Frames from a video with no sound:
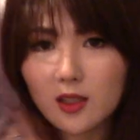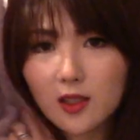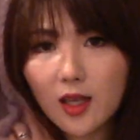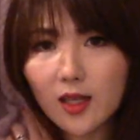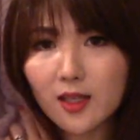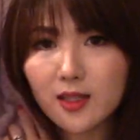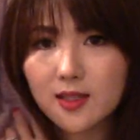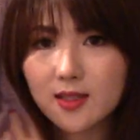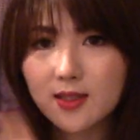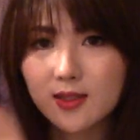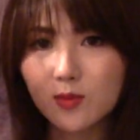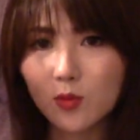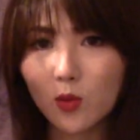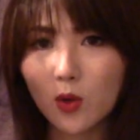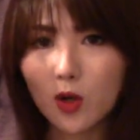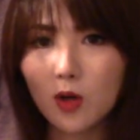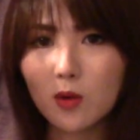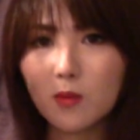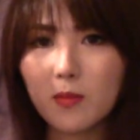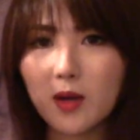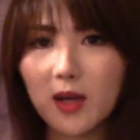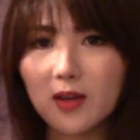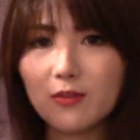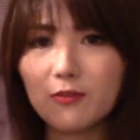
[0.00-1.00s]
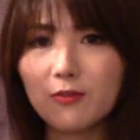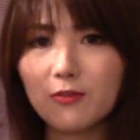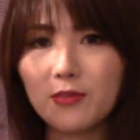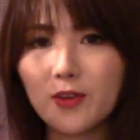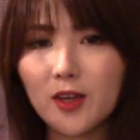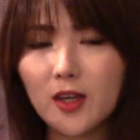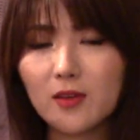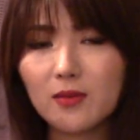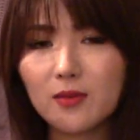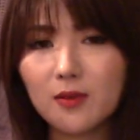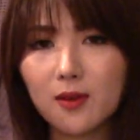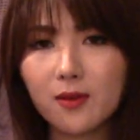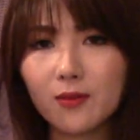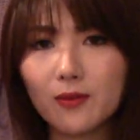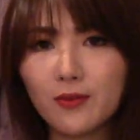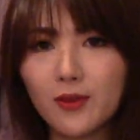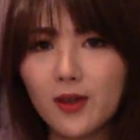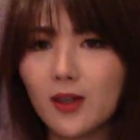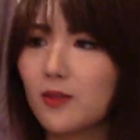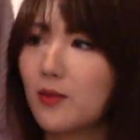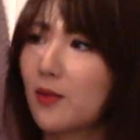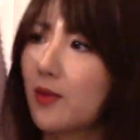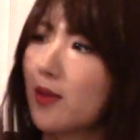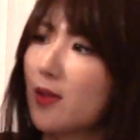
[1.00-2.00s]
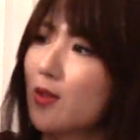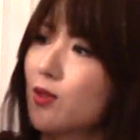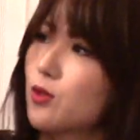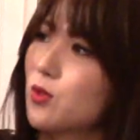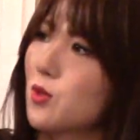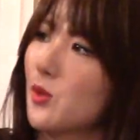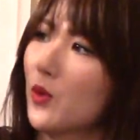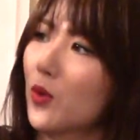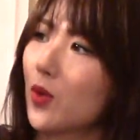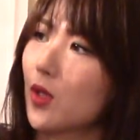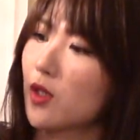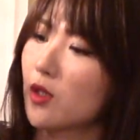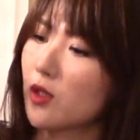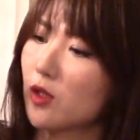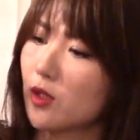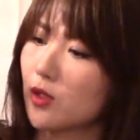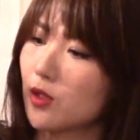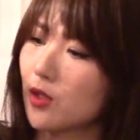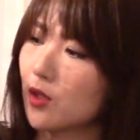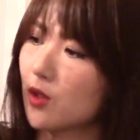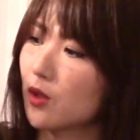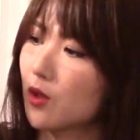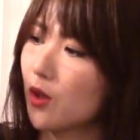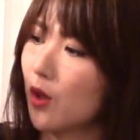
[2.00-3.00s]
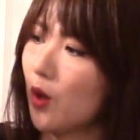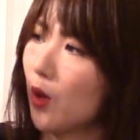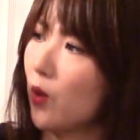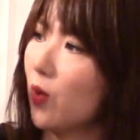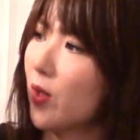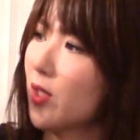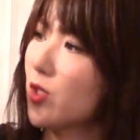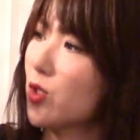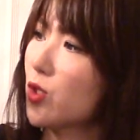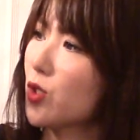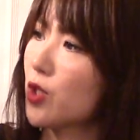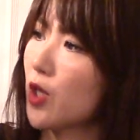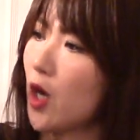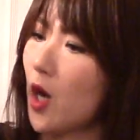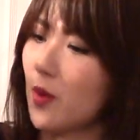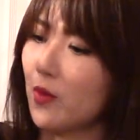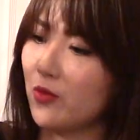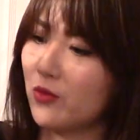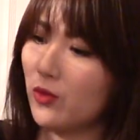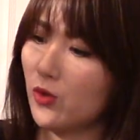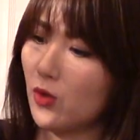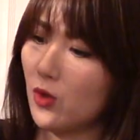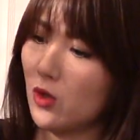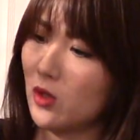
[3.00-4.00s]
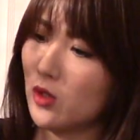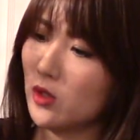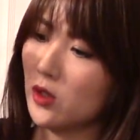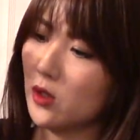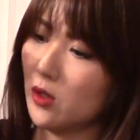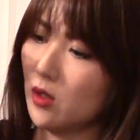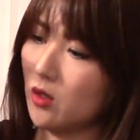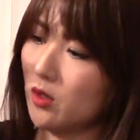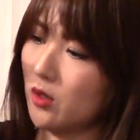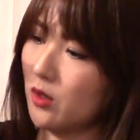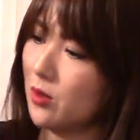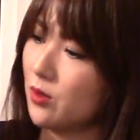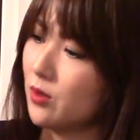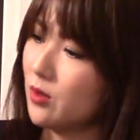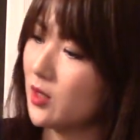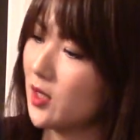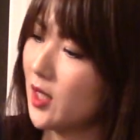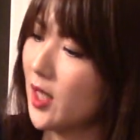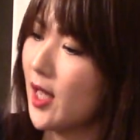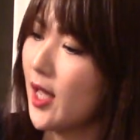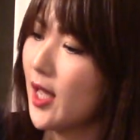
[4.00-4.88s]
That's one of my favorite stores to go and shop for clothes,